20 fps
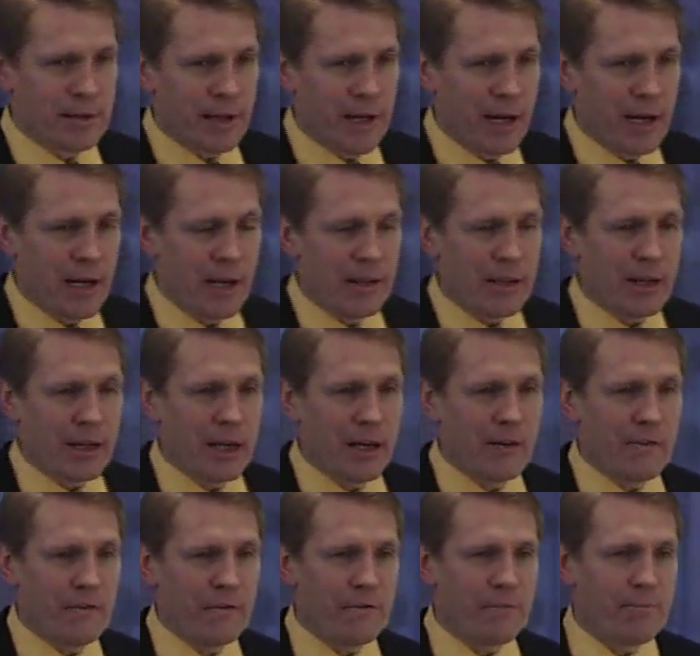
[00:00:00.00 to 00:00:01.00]
Okay, I think I
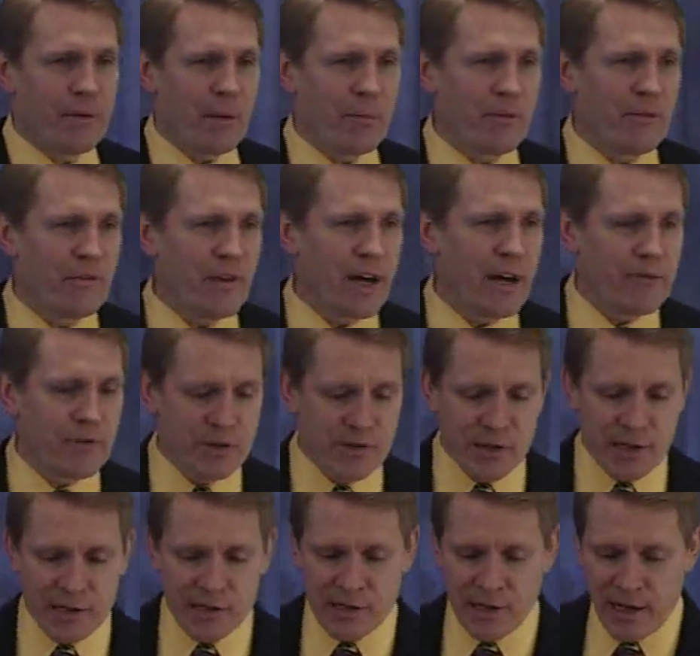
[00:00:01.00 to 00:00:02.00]
have probably 5 or
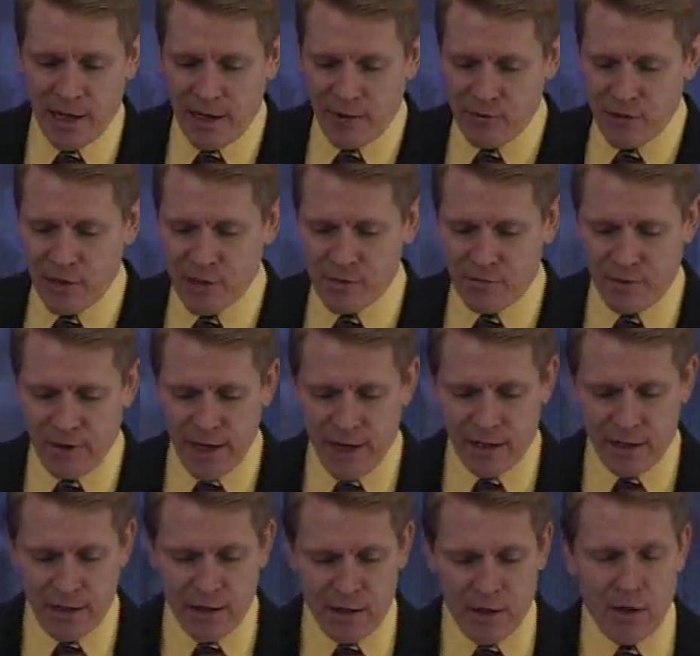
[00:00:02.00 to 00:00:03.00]
6 that I've just
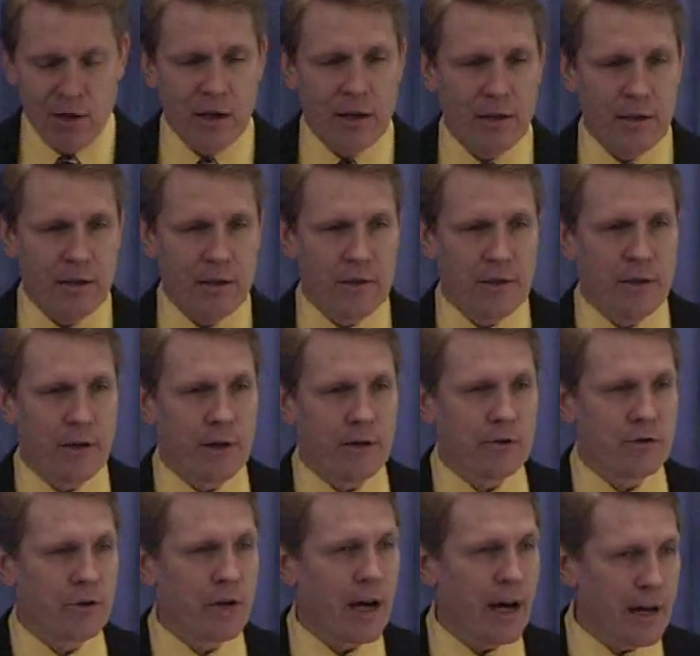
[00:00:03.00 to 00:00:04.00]

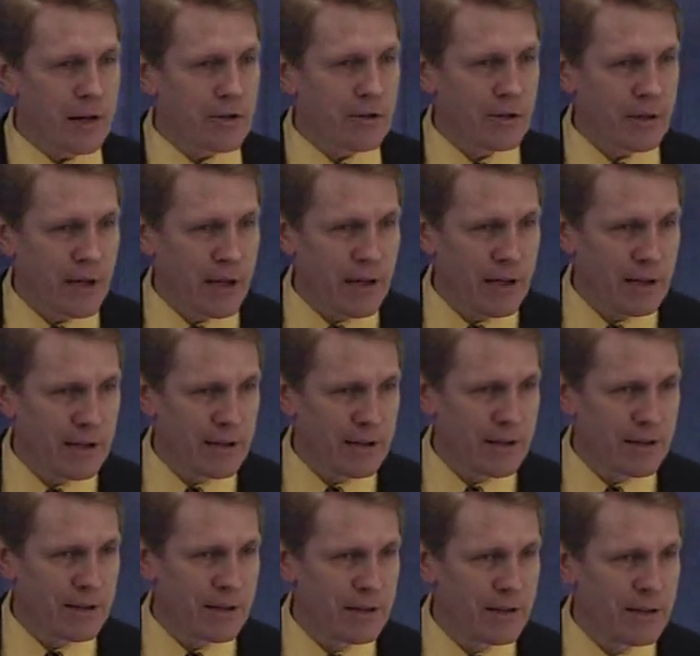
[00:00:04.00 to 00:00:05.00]
they're shot, okay?
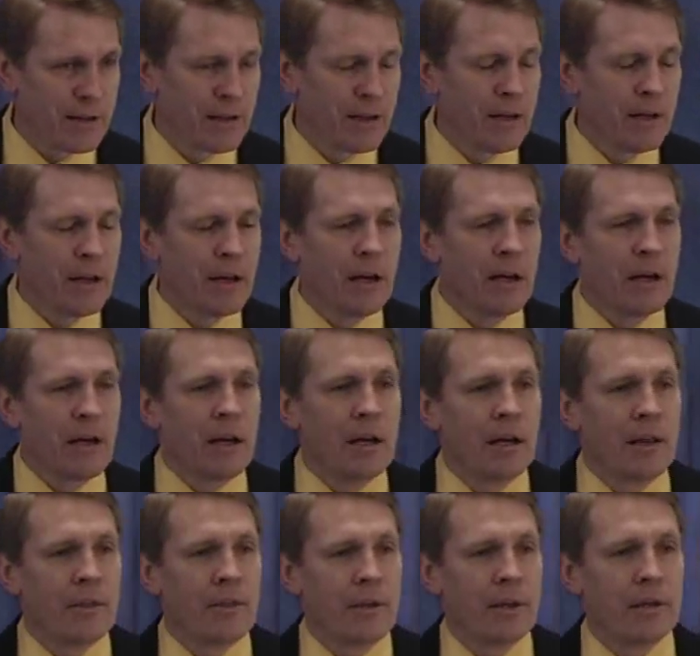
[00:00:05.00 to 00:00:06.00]

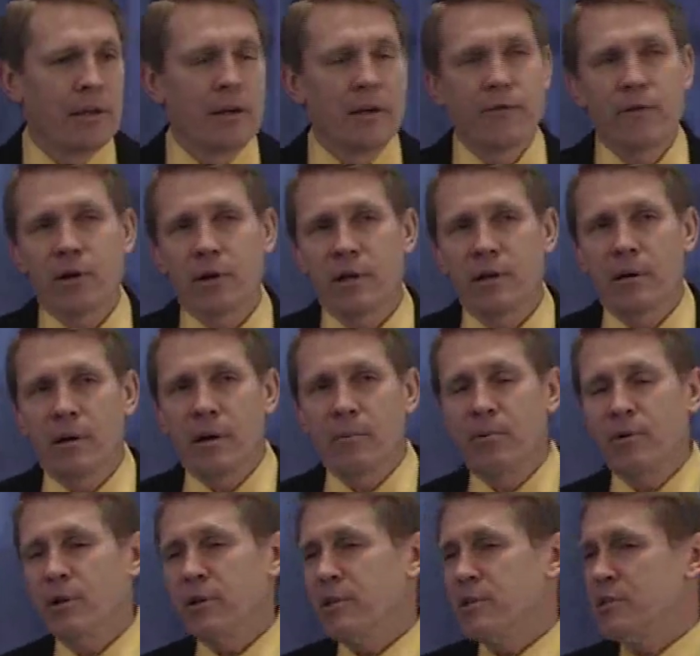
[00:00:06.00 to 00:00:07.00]
If you're a
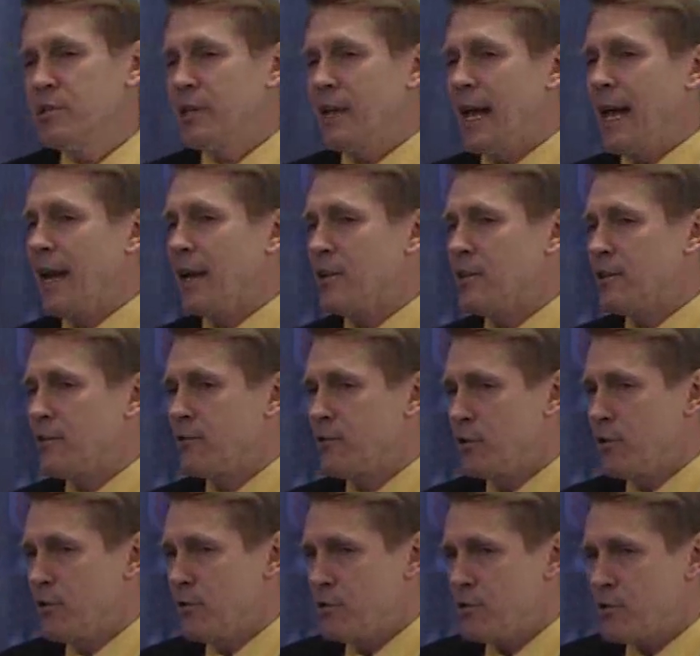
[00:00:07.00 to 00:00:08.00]
book that's in active
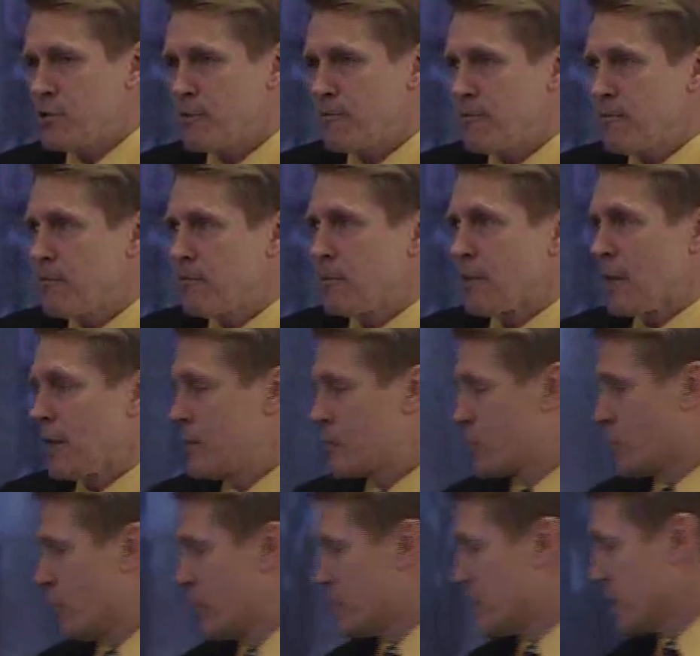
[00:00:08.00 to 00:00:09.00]
use
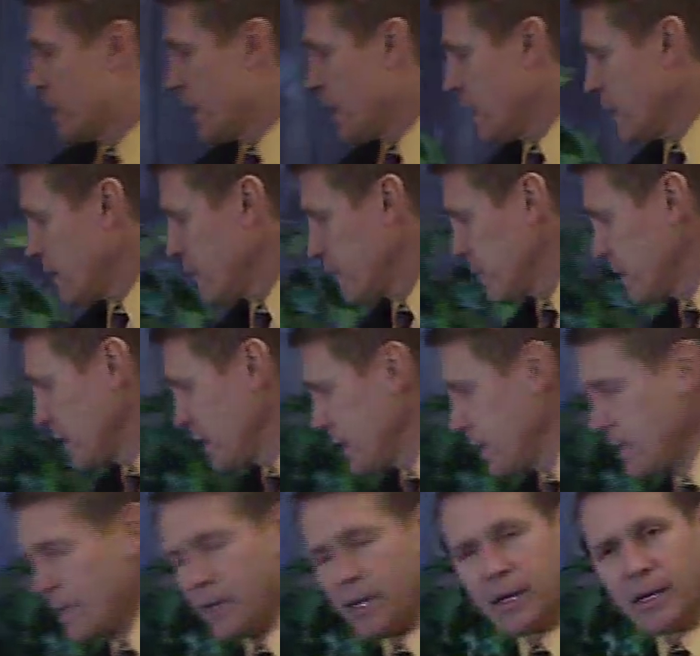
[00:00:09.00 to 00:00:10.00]
is going to have
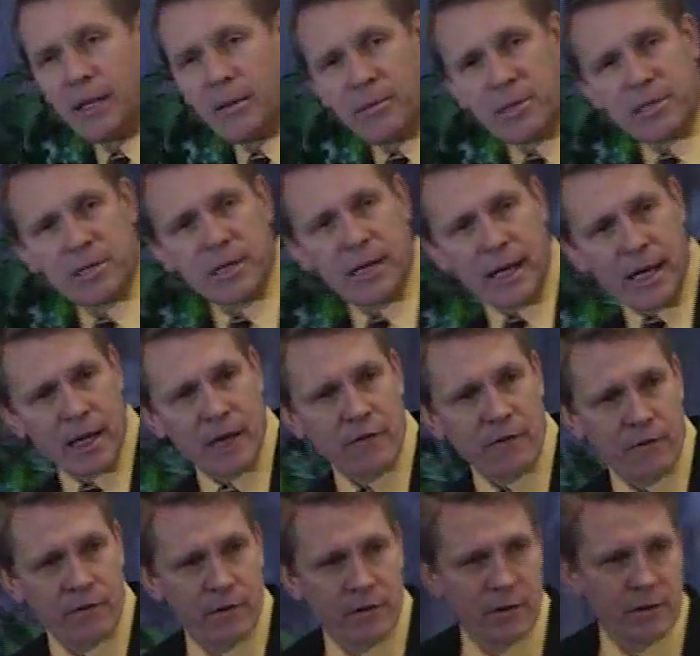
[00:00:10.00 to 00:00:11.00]
a limited
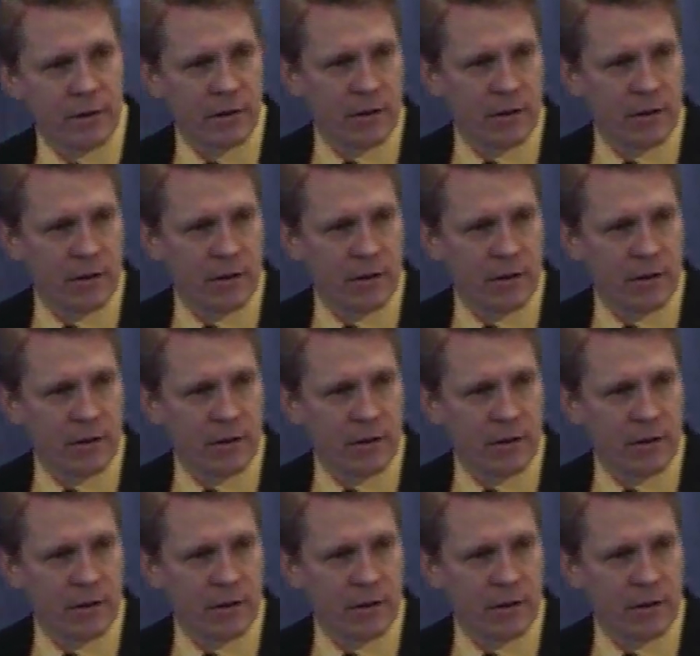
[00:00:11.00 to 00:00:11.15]
life.